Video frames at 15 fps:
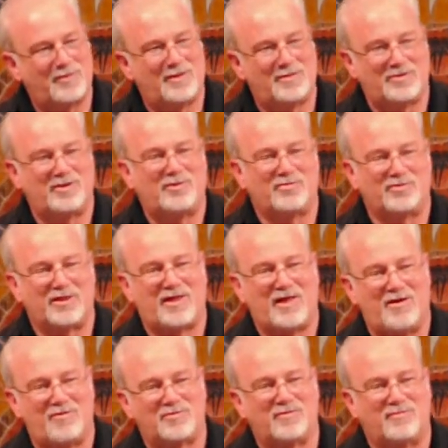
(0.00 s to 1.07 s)
Ezekiel's
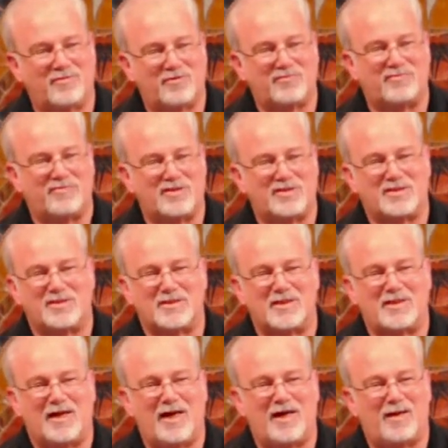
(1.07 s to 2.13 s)
accounts of those visions that
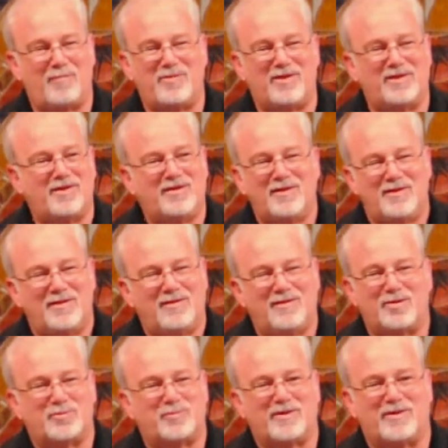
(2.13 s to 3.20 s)
he had. I mean,
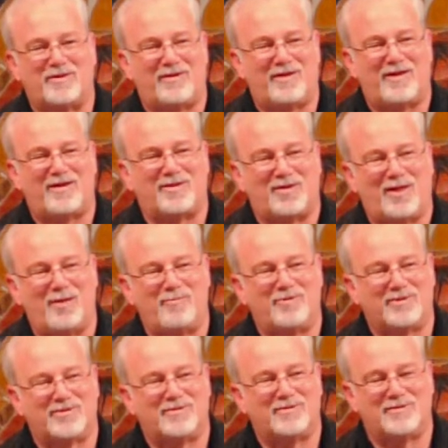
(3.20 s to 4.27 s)
you spend a lot of time
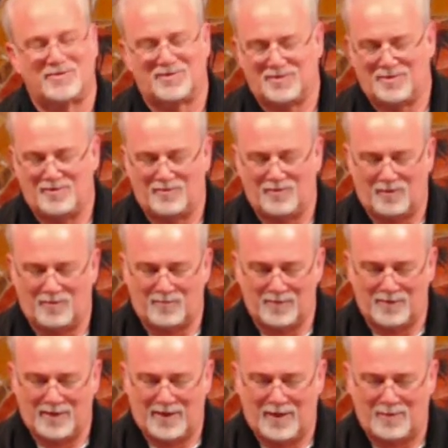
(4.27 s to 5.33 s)
just, just going
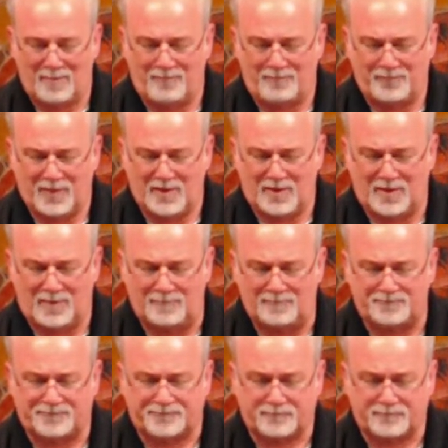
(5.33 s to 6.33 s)
over that. Um,